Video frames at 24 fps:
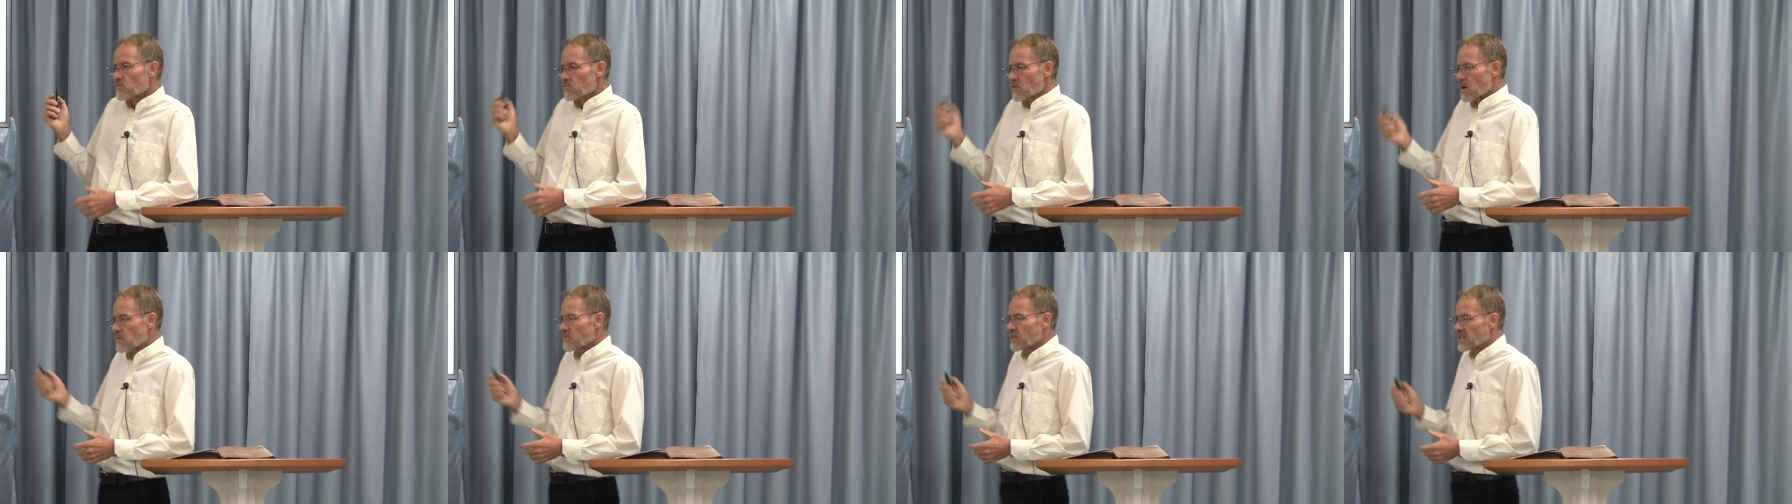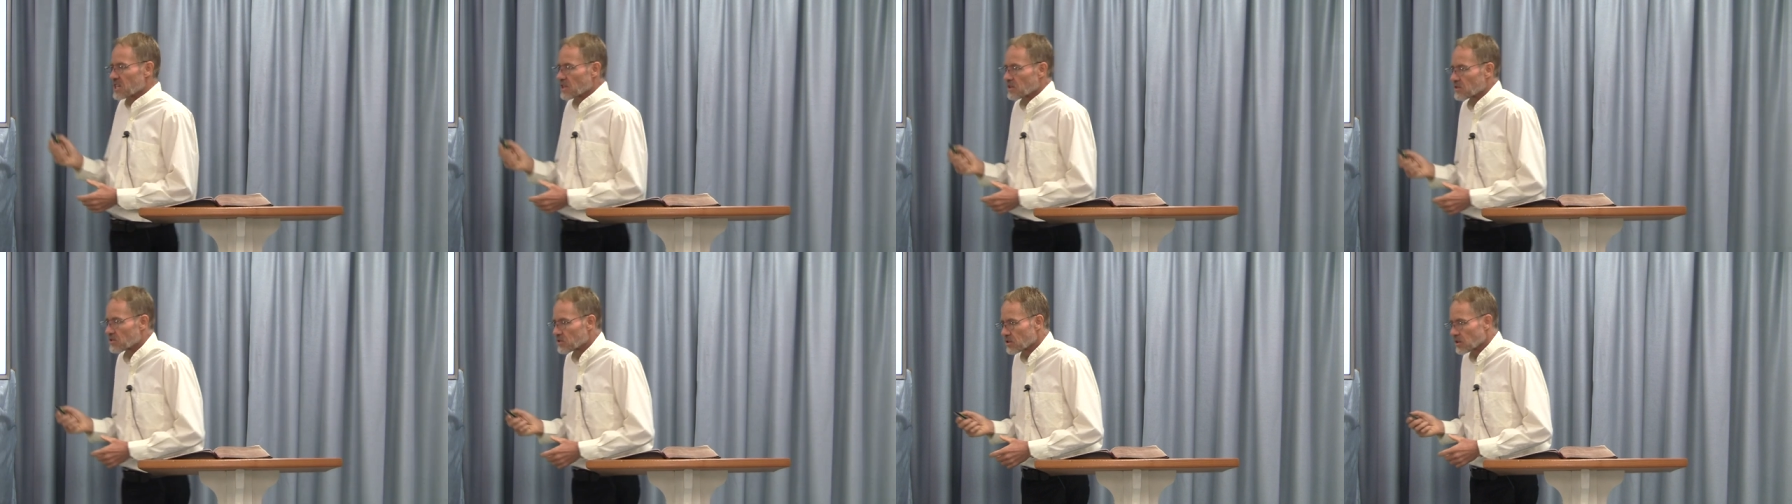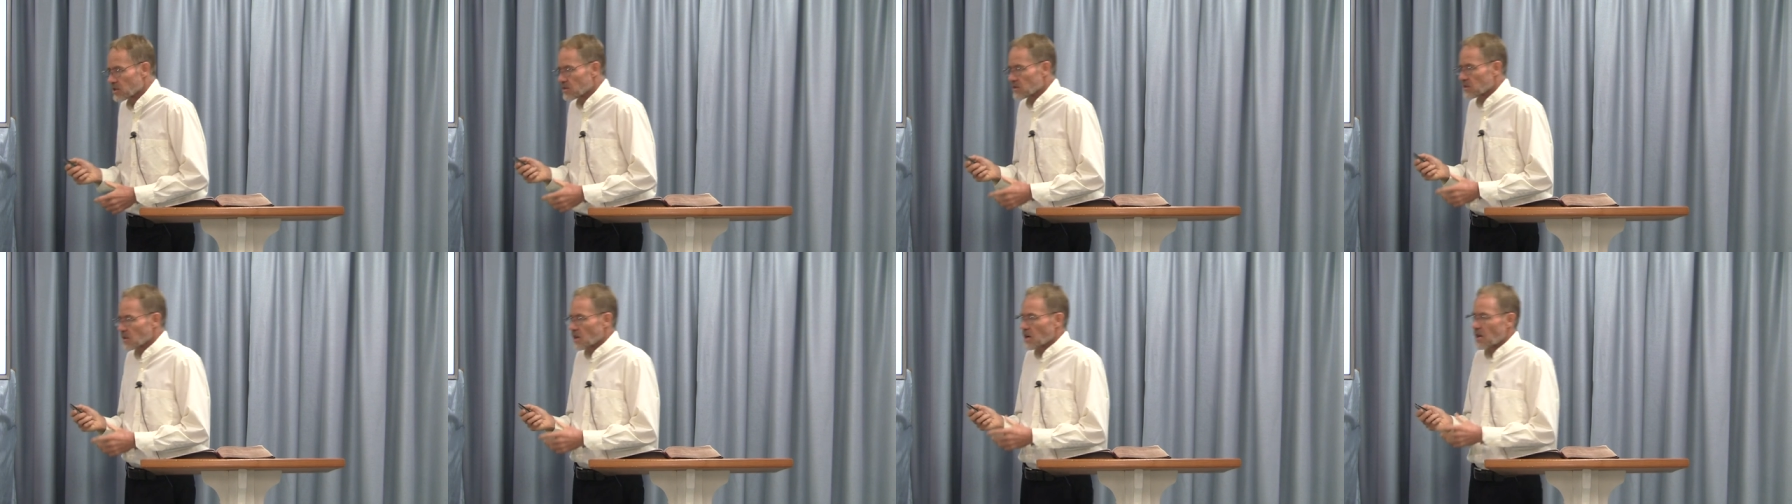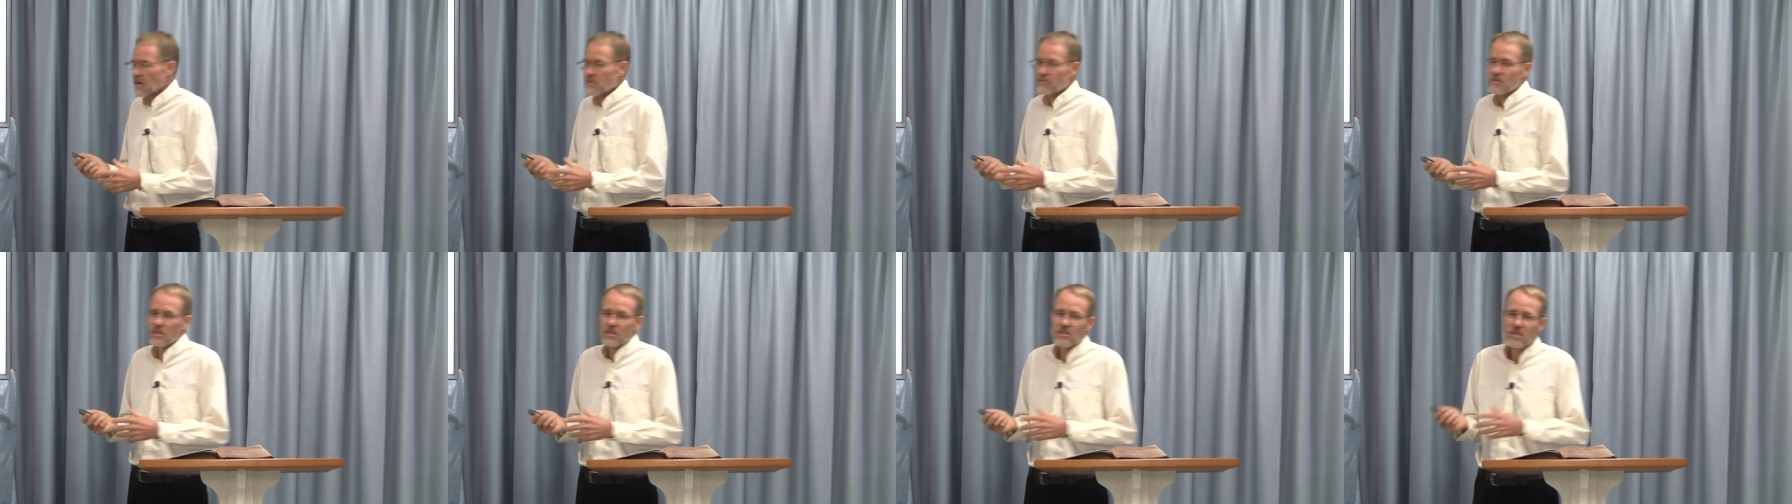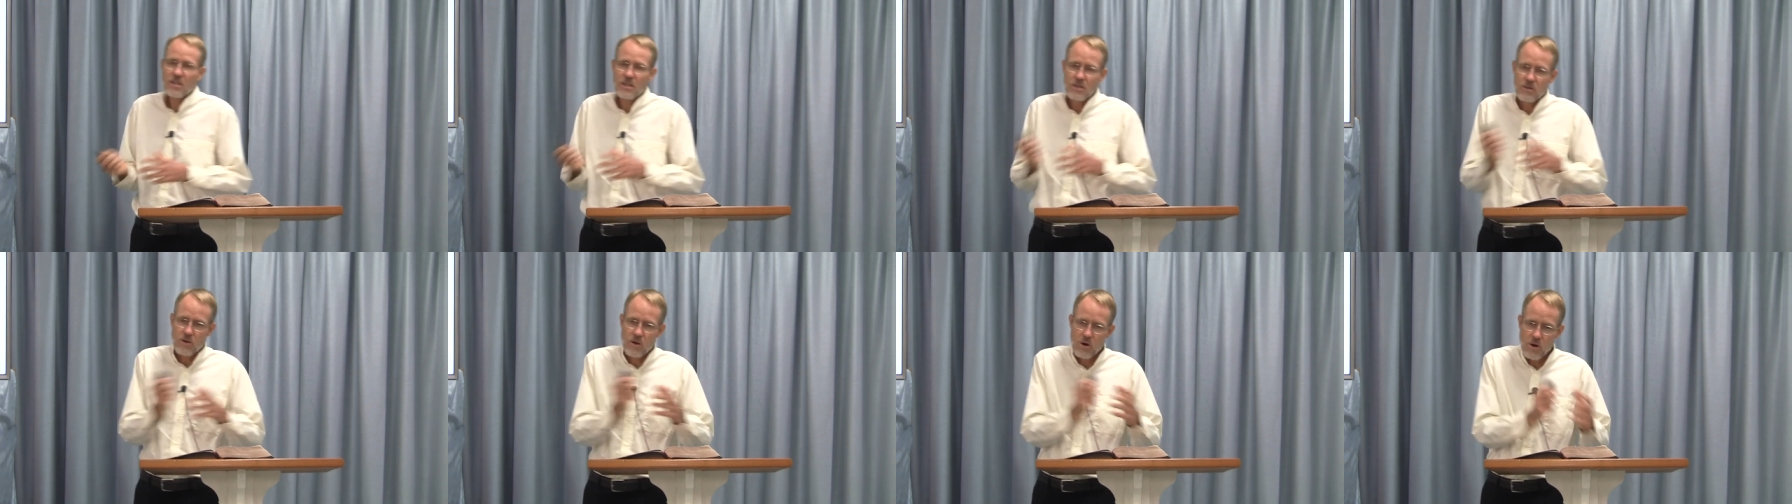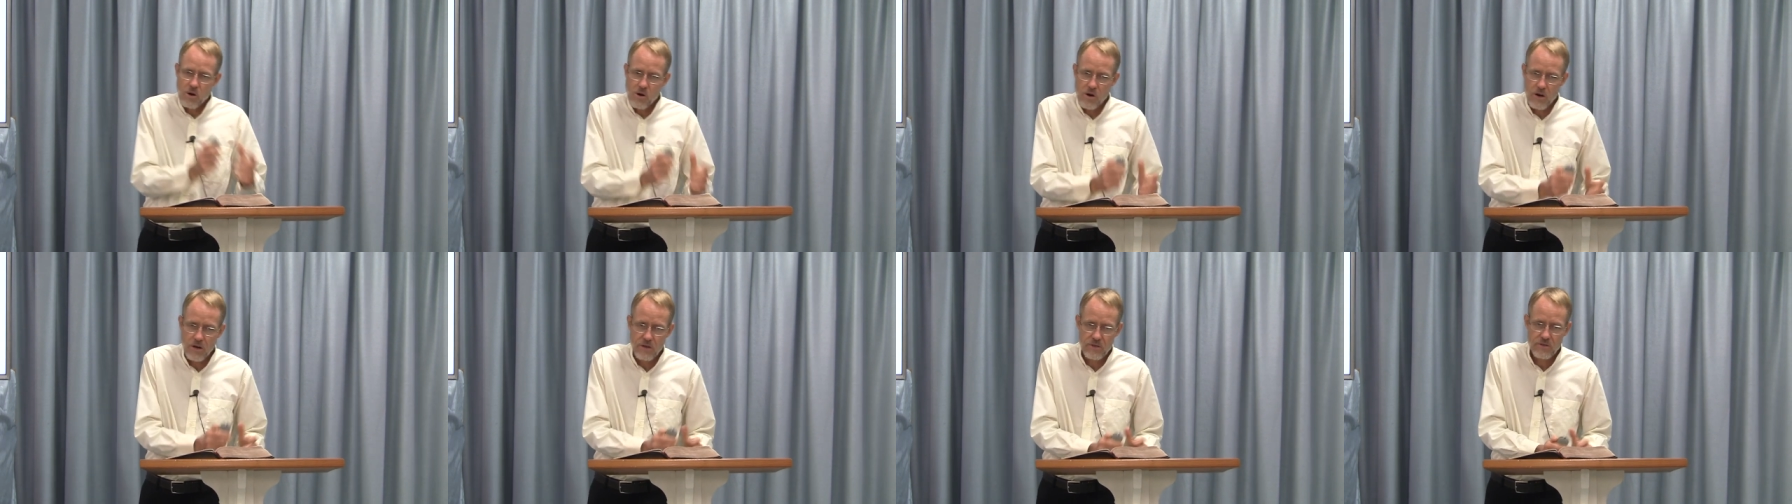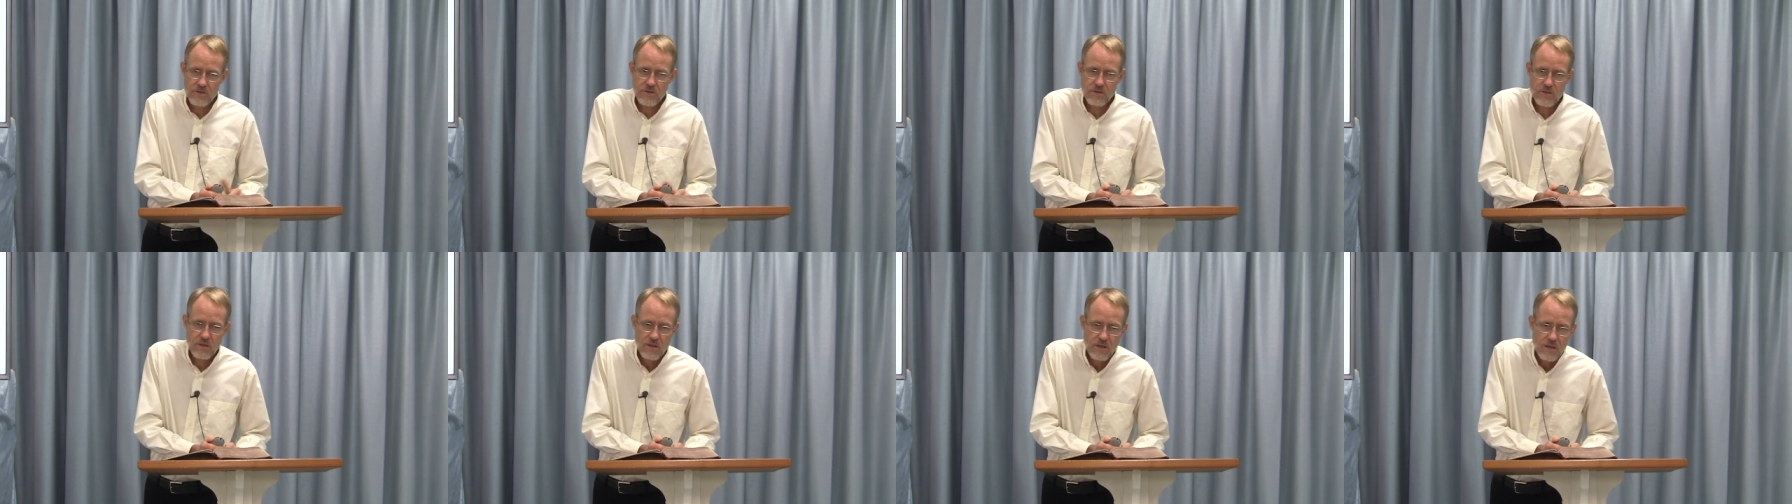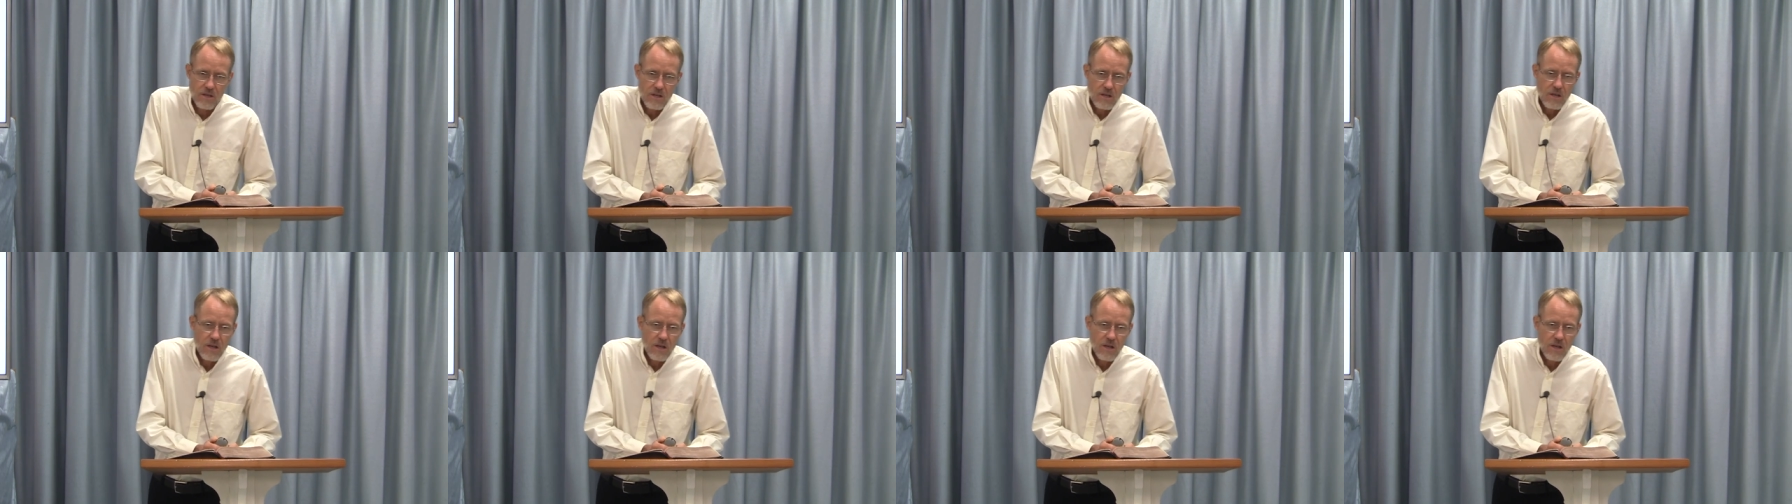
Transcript: reminiscent of the ten horns